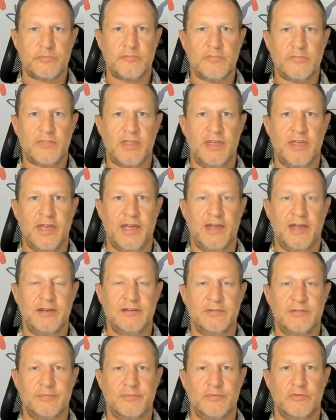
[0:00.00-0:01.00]

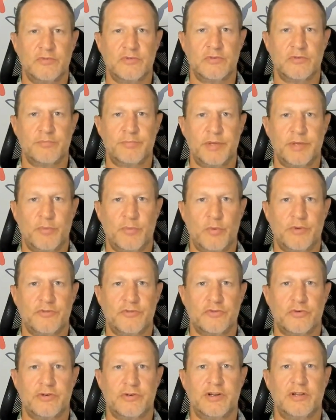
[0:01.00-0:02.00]
And people with
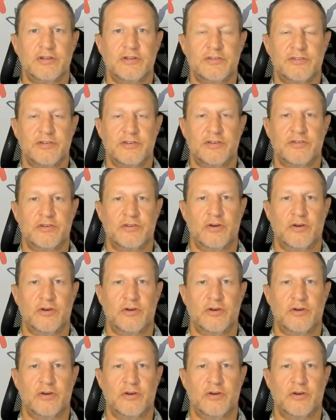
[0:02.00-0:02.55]
certain illnesses